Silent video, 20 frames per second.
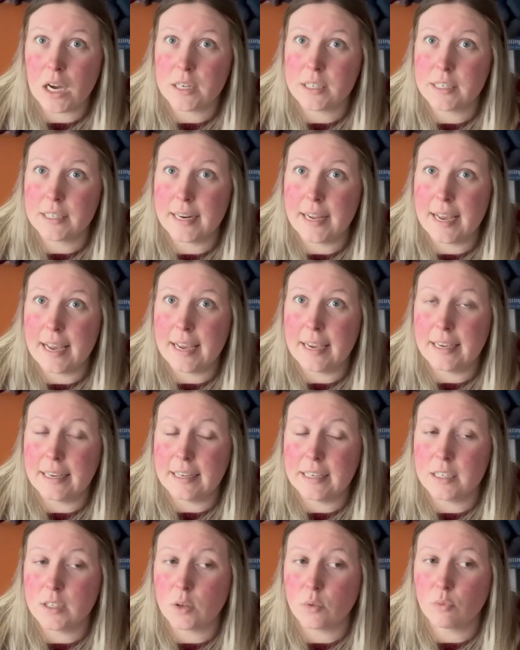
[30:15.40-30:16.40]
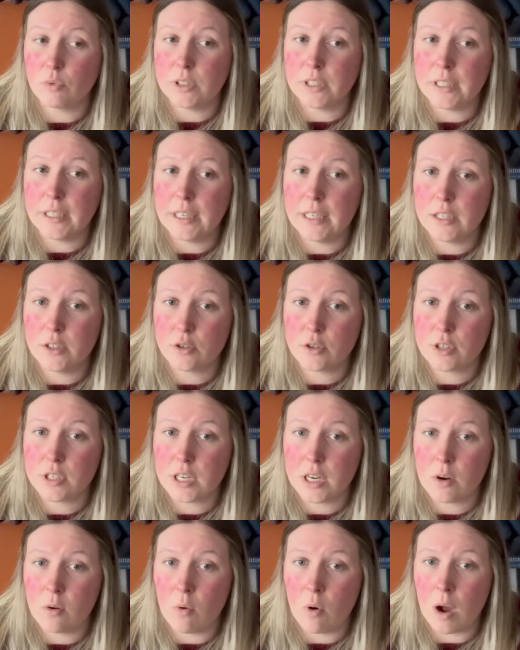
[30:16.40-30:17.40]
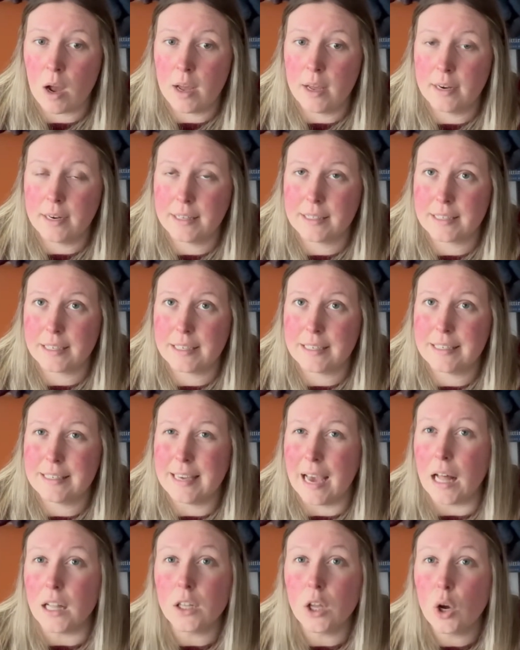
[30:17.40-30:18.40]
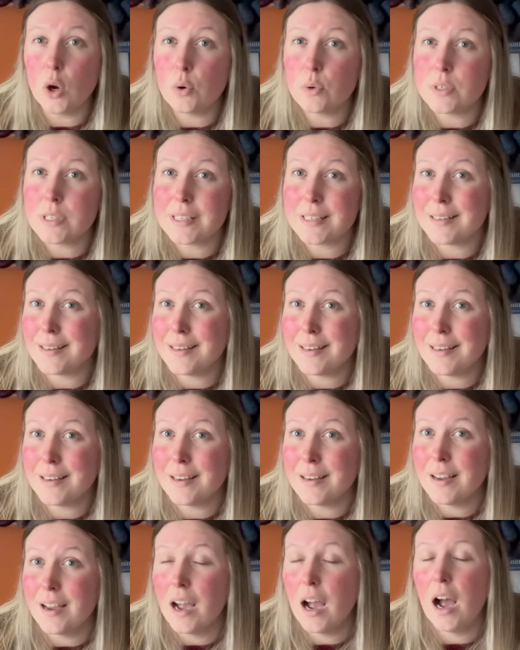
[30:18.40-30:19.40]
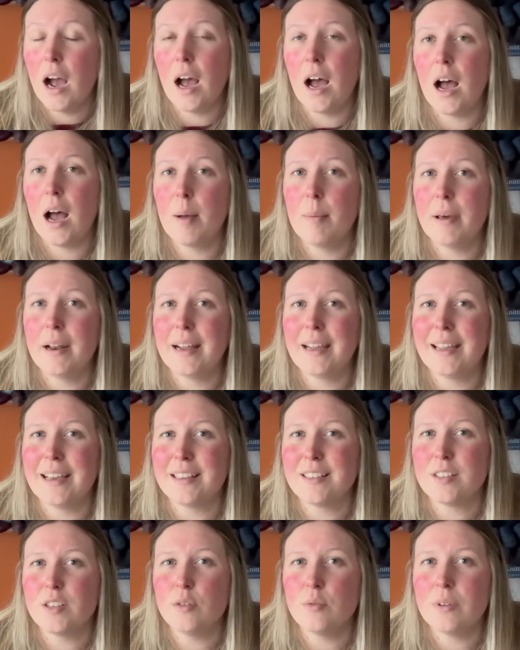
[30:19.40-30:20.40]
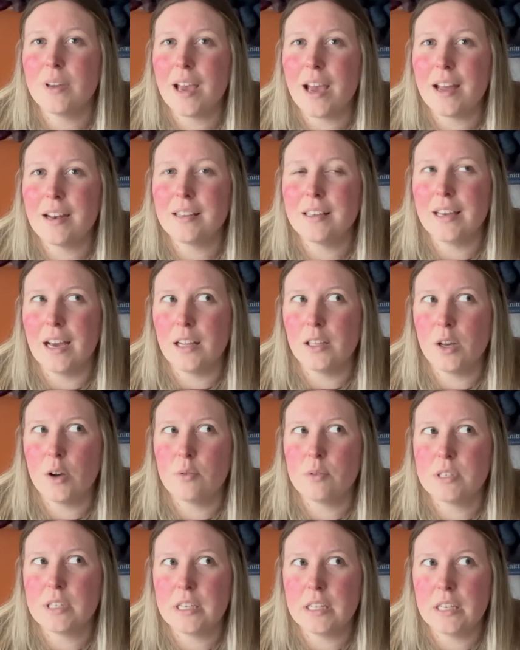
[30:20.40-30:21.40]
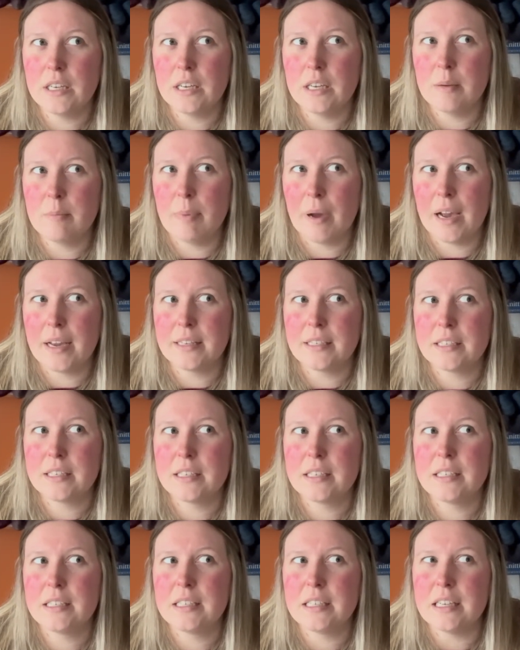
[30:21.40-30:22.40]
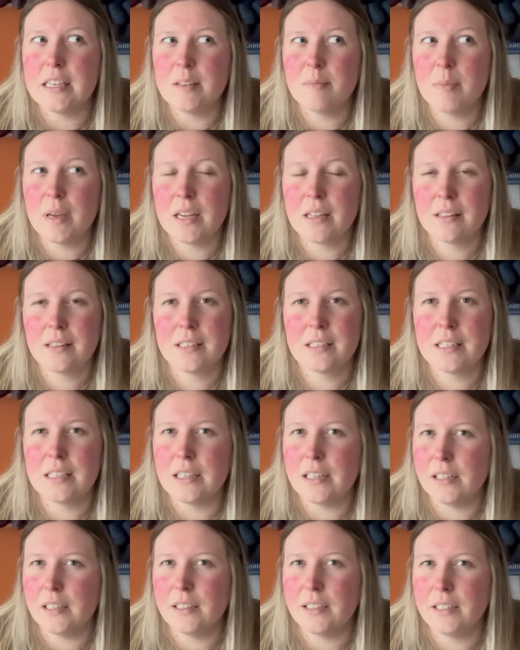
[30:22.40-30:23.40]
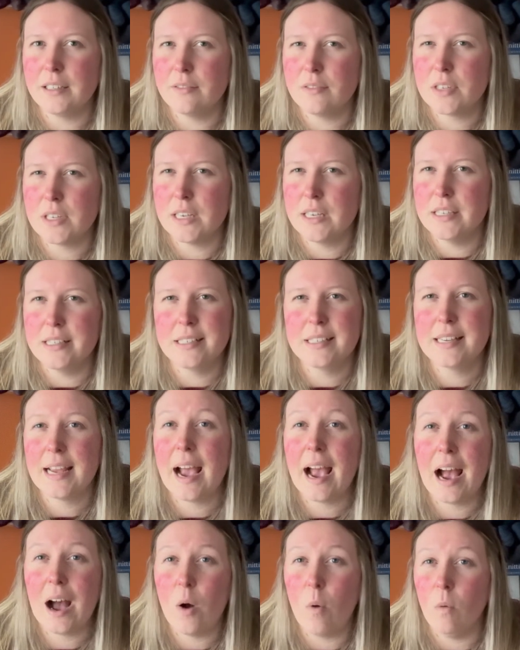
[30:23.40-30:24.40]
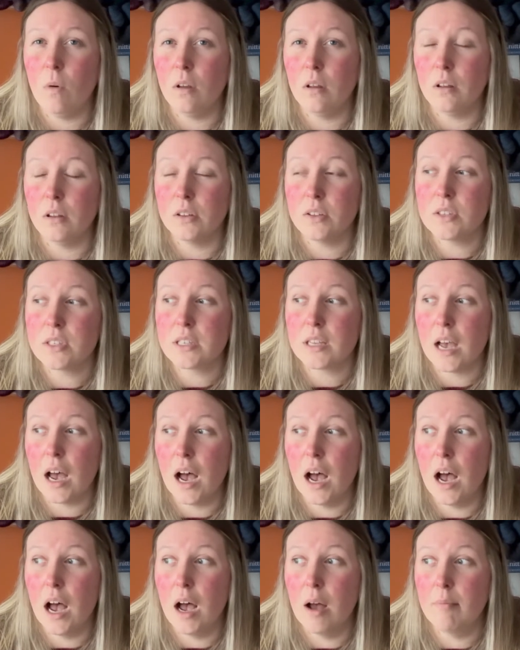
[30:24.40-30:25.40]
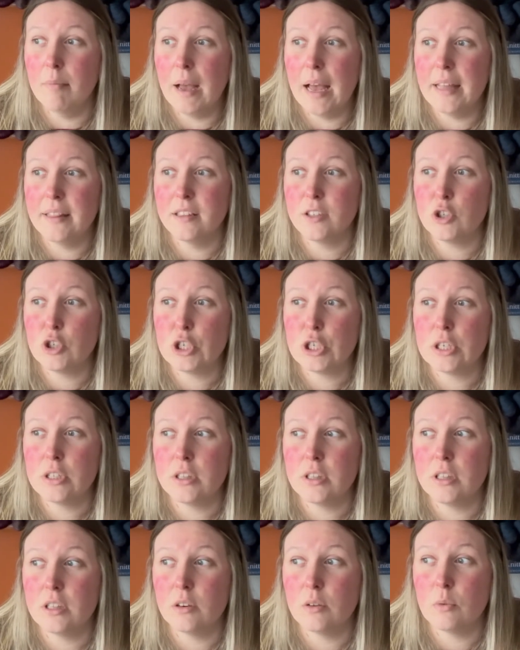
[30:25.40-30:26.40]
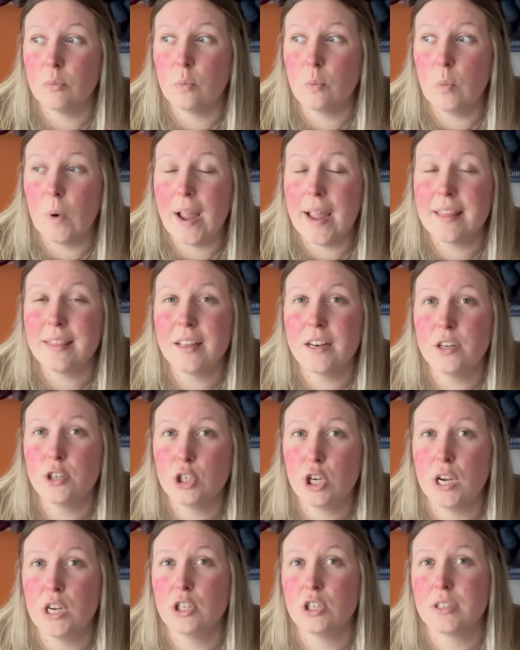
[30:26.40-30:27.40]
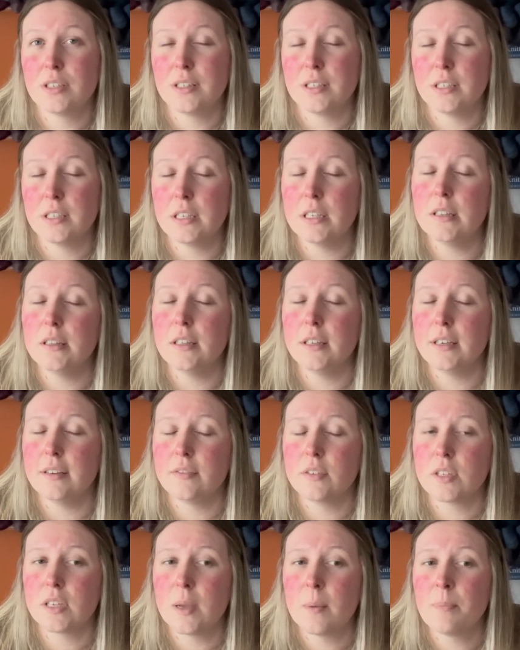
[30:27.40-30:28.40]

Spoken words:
today is a really interesting one. It's a yellow tea. And I guess you get yellow tea by steaming the tea leaves in towels. And the way that it changes the tea leaves